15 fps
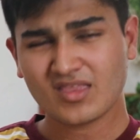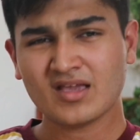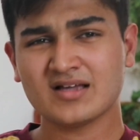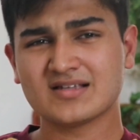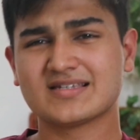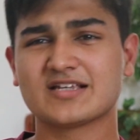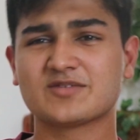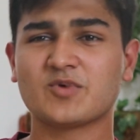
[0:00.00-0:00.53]

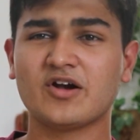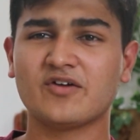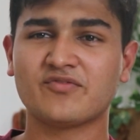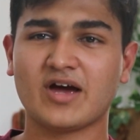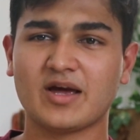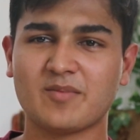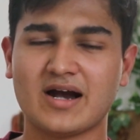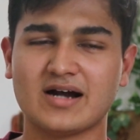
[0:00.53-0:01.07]
6.5
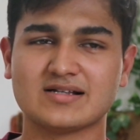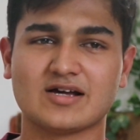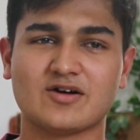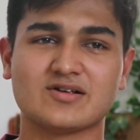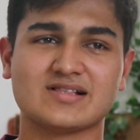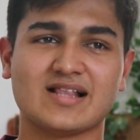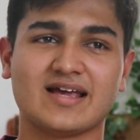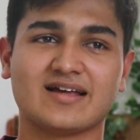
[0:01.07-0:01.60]
bands, I
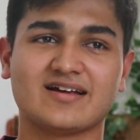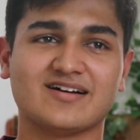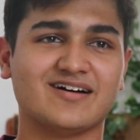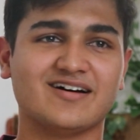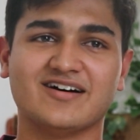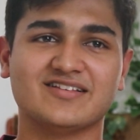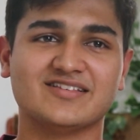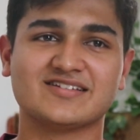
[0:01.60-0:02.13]
was like,
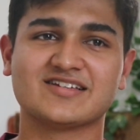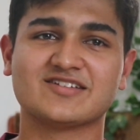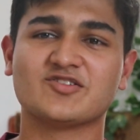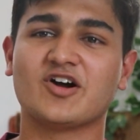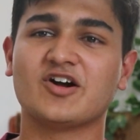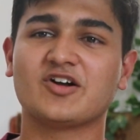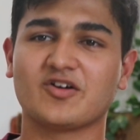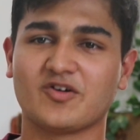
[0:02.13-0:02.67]
this is
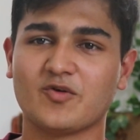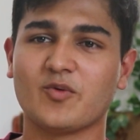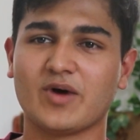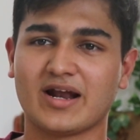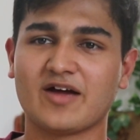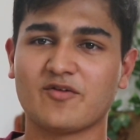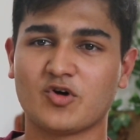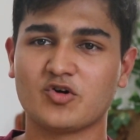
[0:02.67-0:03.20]
not
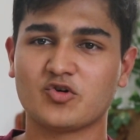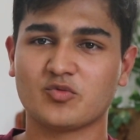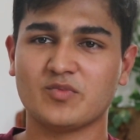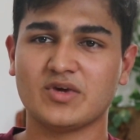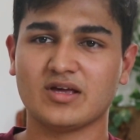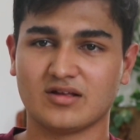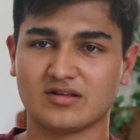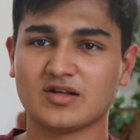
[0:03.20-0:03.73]
where I want to
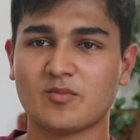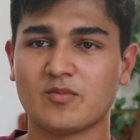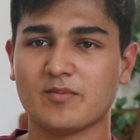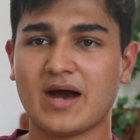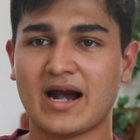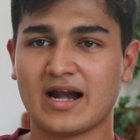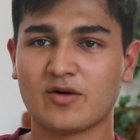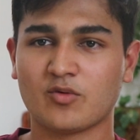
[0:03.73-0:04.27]
be, the
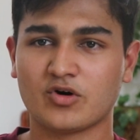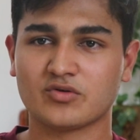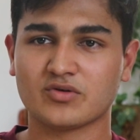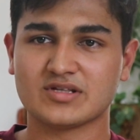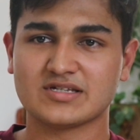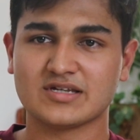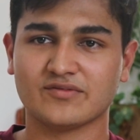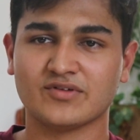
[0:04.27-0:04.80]
band I want to
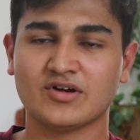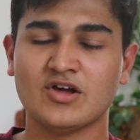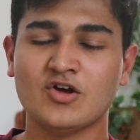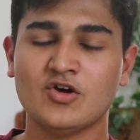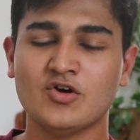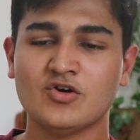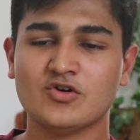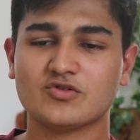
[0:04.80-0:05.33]
achieve.
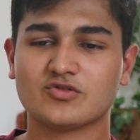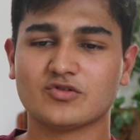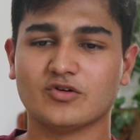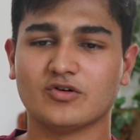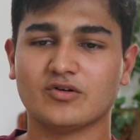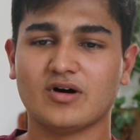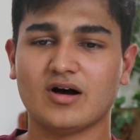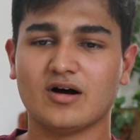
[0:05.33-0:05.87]

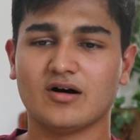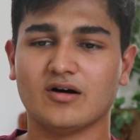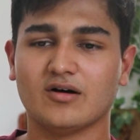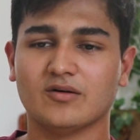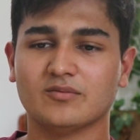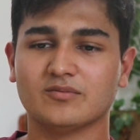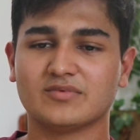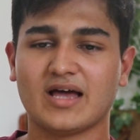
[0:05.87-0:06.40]
So
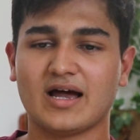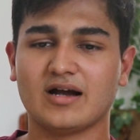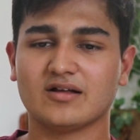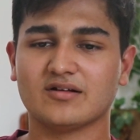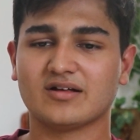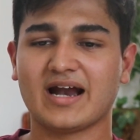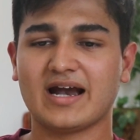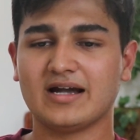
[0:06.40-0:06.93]
that
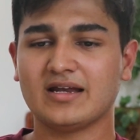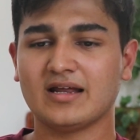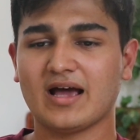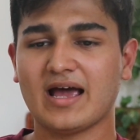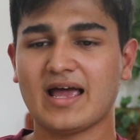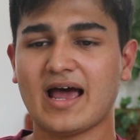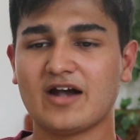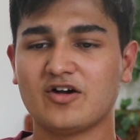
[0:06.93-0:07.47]
writing,
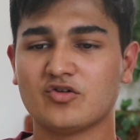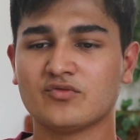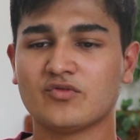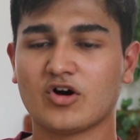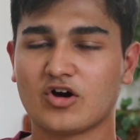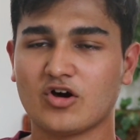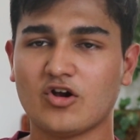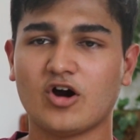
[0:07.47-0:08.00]
I had to
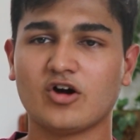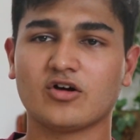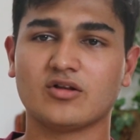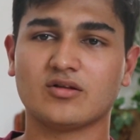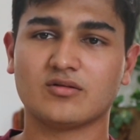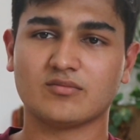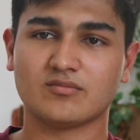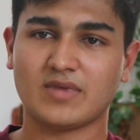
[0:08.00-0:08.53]
work a lot
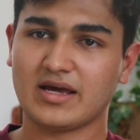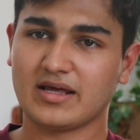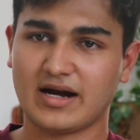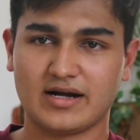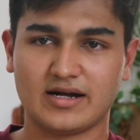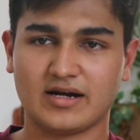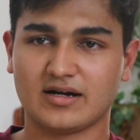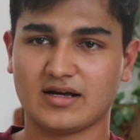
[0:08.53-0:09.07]
on my writing